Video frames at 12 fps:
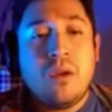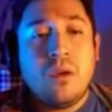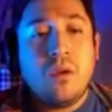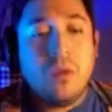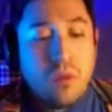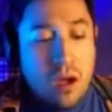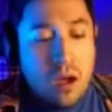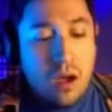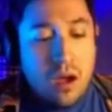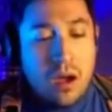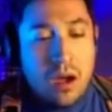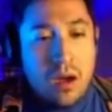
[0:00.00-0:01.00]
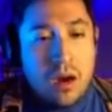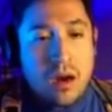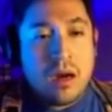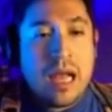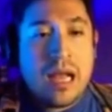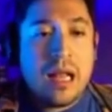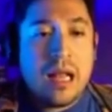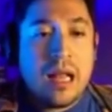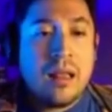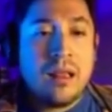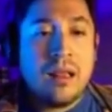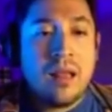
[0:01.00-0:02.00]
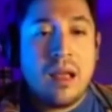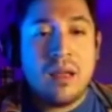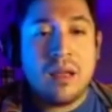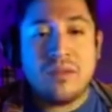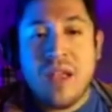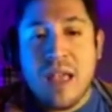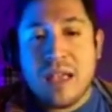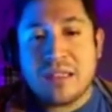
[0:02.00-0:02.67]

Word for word: You are a love